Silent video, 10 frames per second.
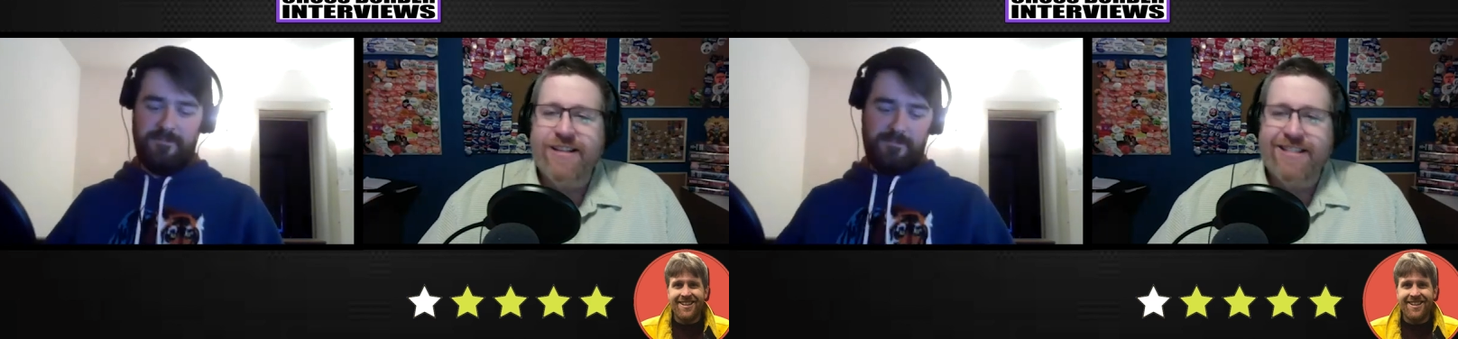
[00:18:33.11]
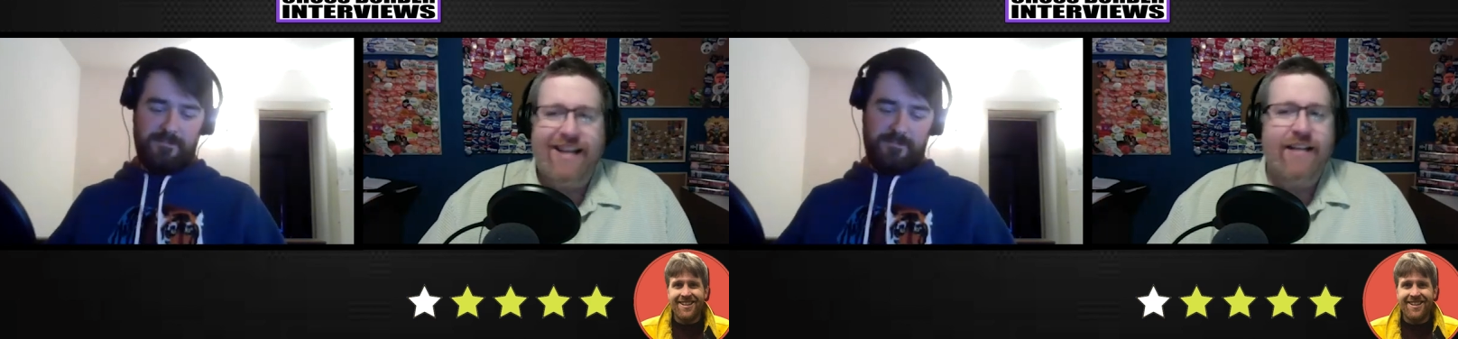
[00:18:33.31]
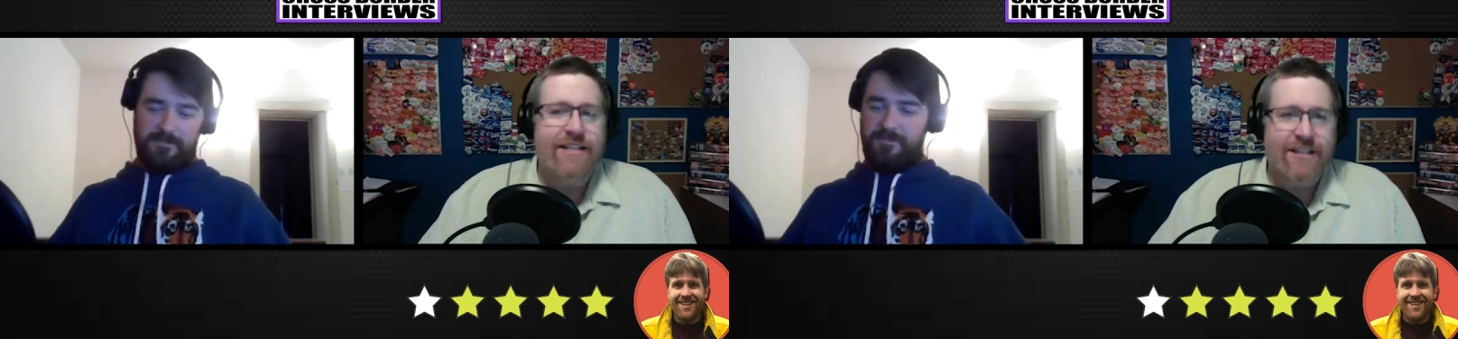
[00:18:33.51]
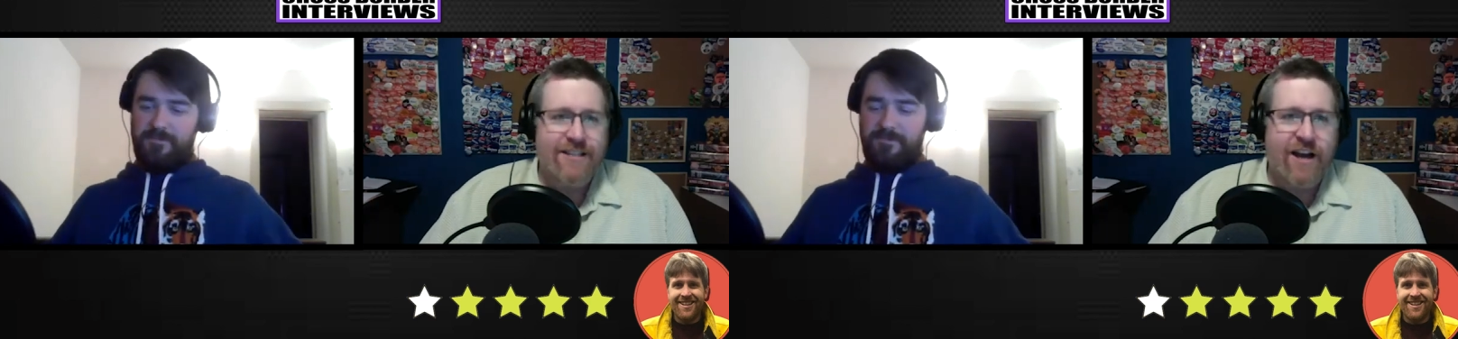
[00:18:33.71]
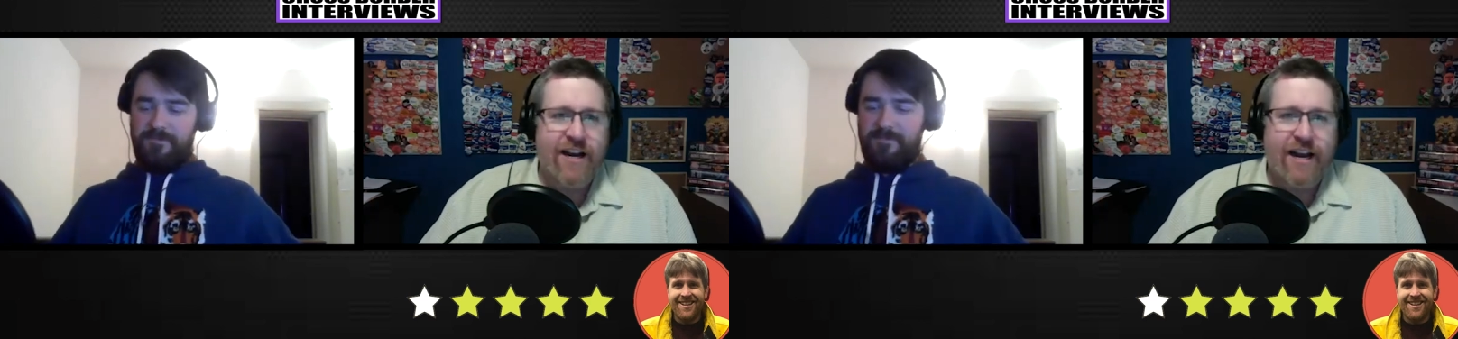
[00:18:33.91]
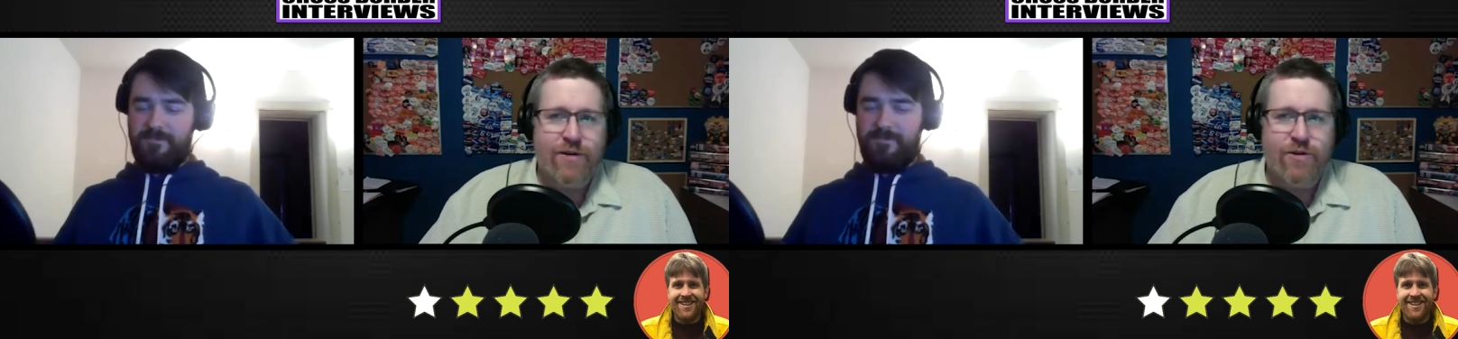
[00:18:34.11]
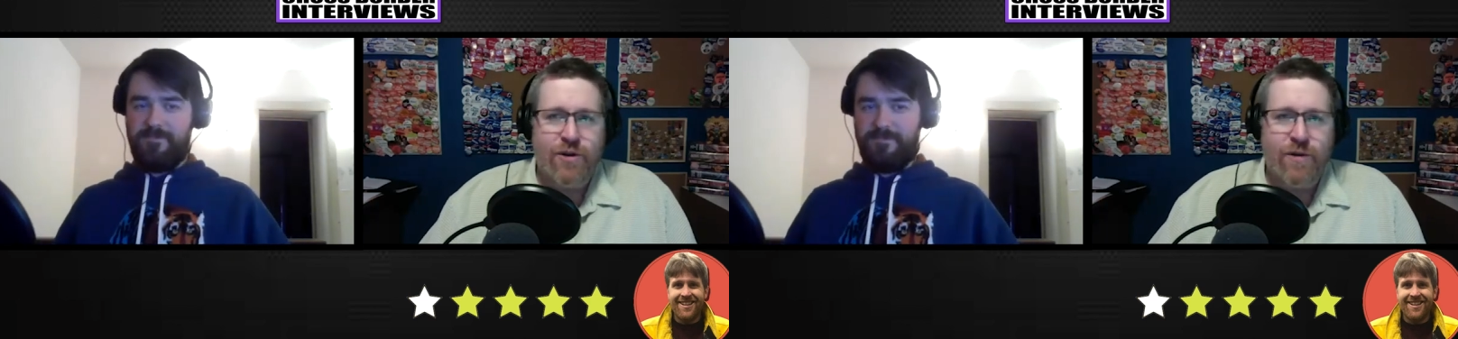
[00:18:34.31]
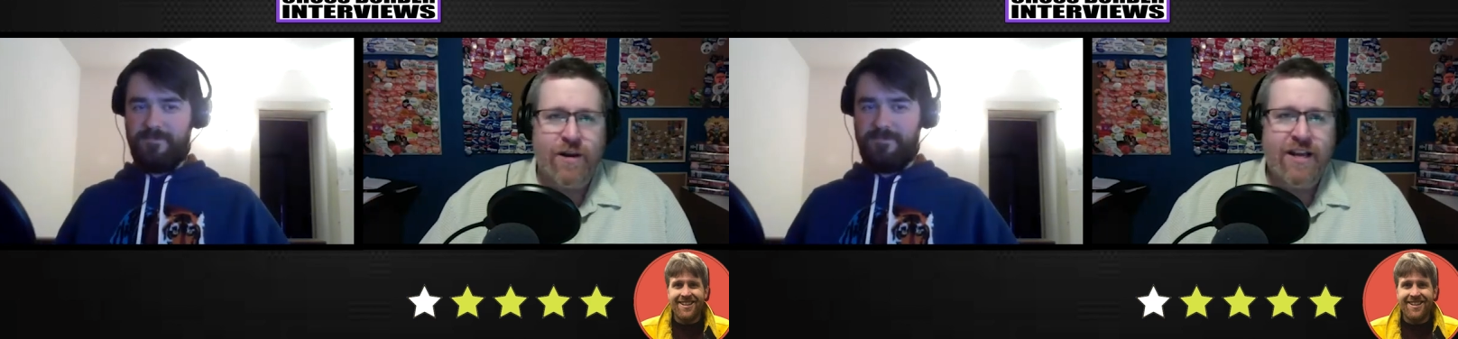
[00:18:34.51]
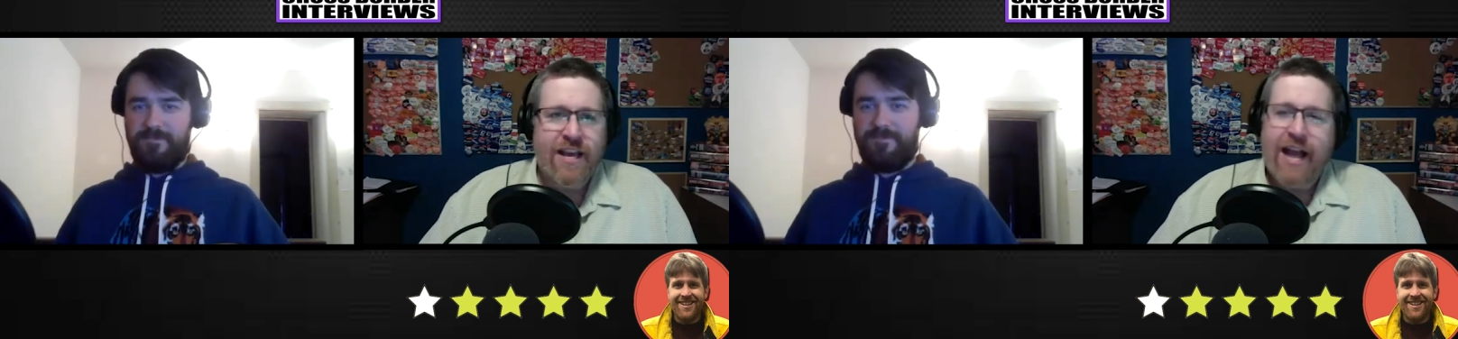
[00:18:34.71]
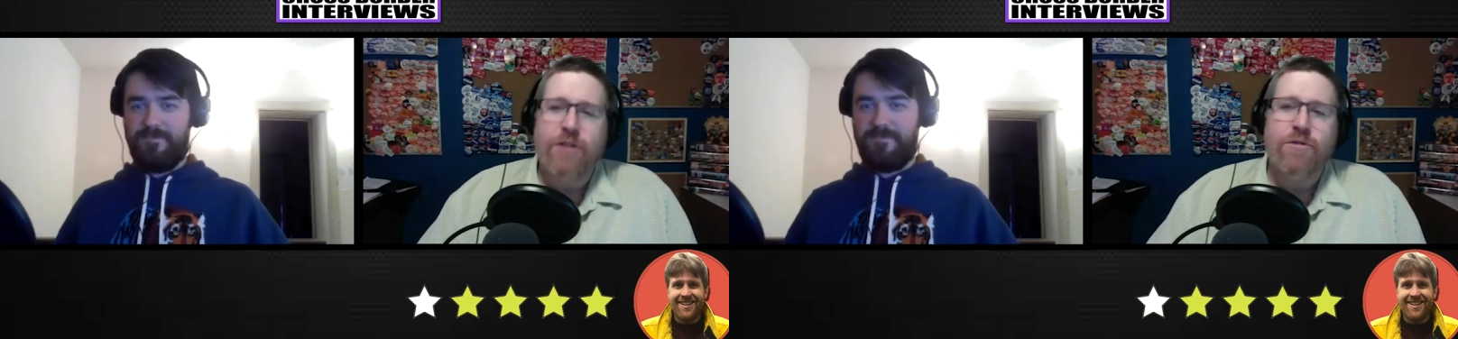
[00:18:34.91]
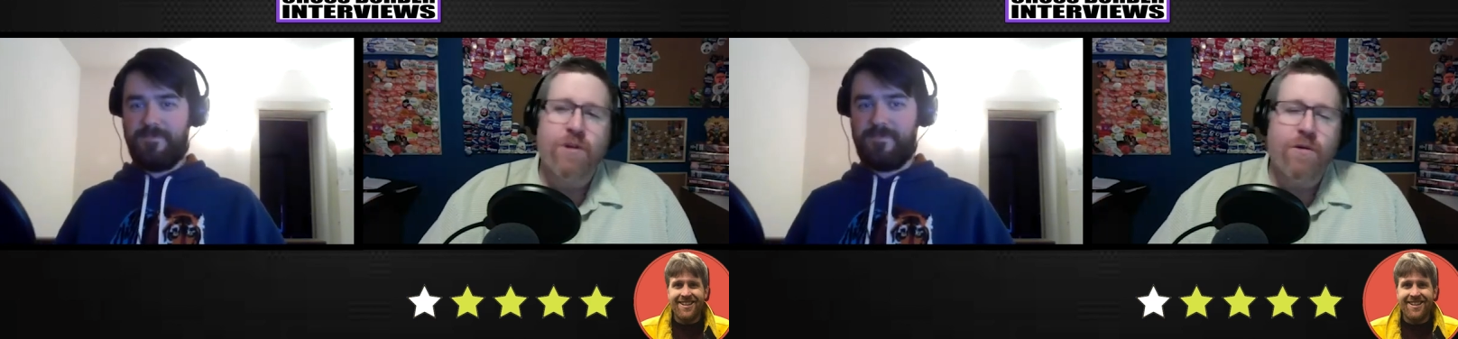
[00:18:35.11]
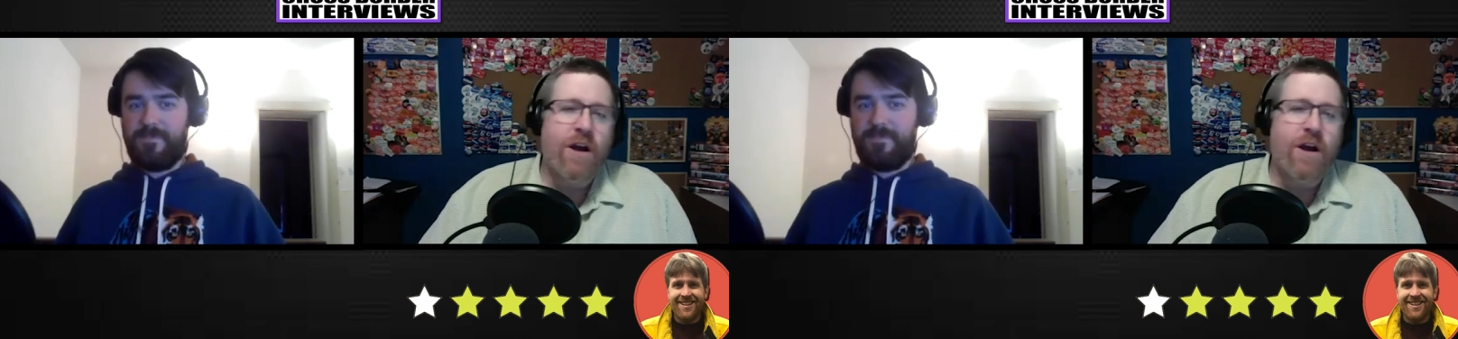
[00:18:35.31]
Speaker 1: Styles is not how you do it. And you do